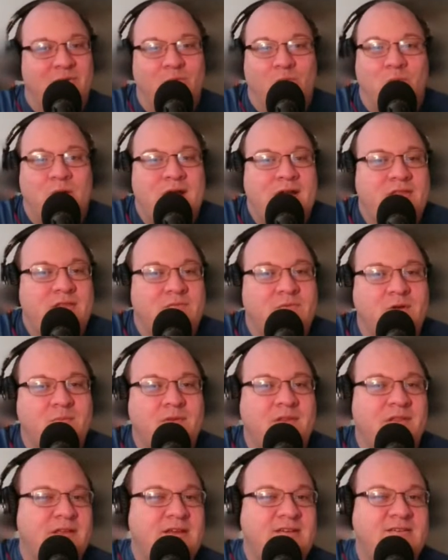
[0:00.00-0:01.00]
Where did the
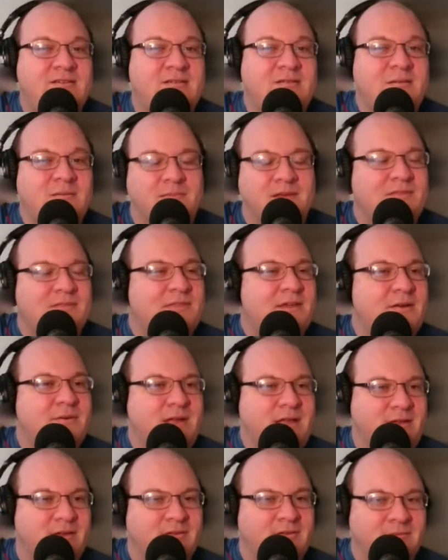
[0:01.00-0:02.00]
Roman legion meet their
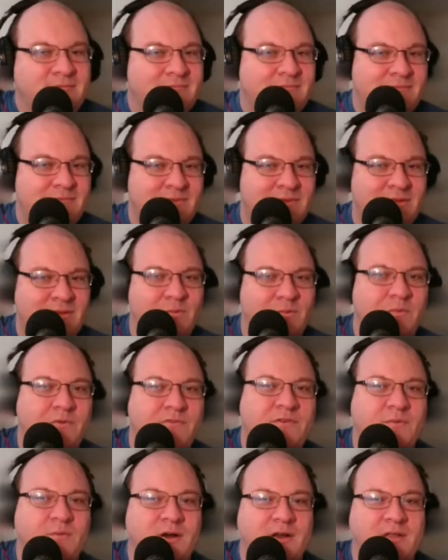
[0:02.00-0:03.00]
end?
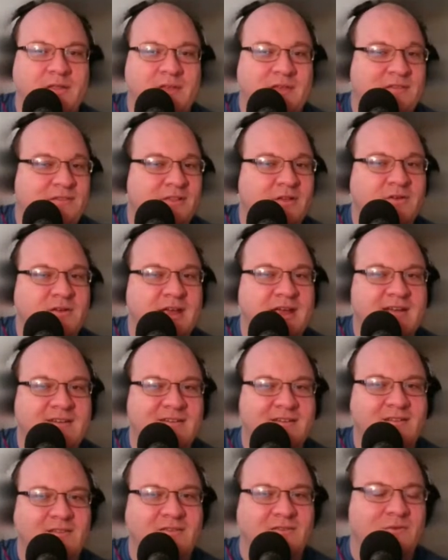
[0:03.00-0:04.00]
Was it one of these
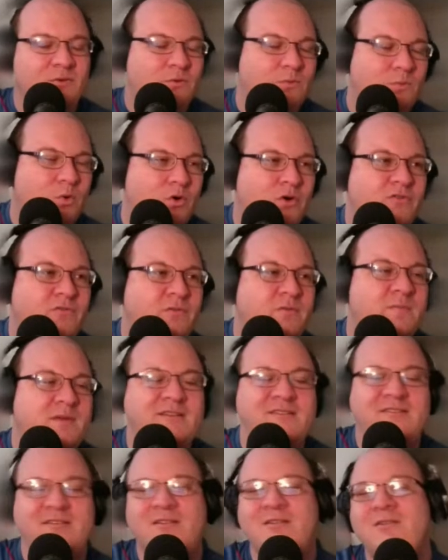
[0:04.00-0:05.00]
locations or wars we
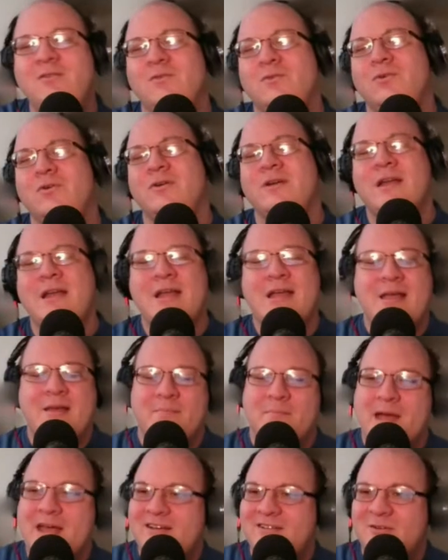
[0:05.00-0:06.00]
mentioned or
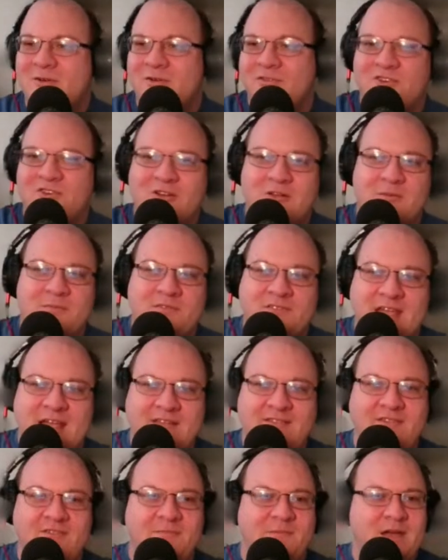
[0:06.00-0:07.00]
magical
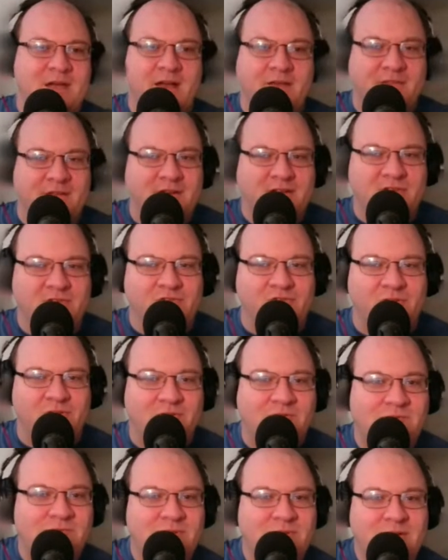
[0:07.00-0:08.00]
circumstances beyond their
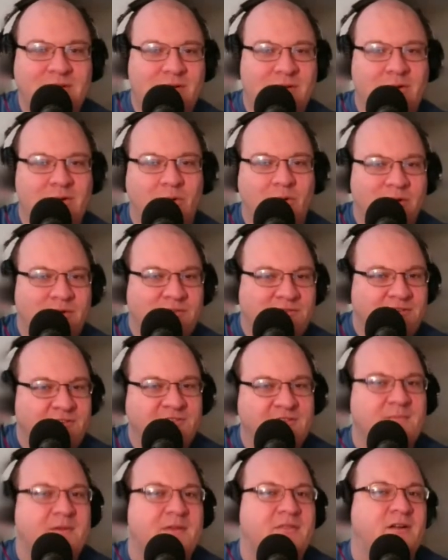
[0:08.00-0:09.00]
control? Or is there
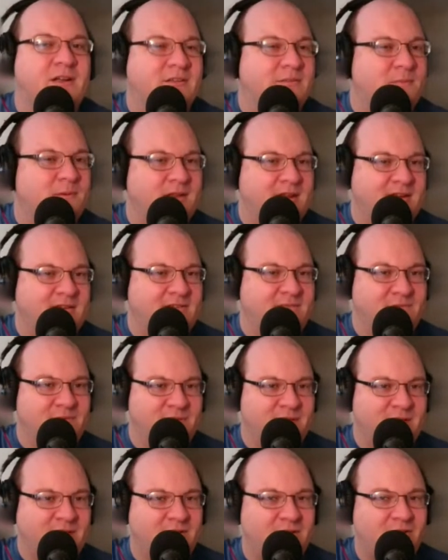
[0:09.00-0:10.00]
some other explanation
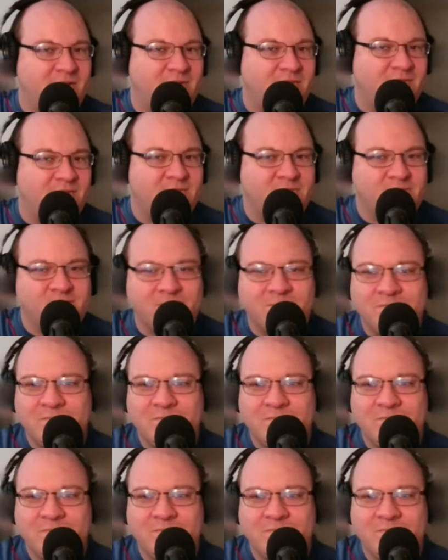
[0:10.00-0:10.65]
for that loss?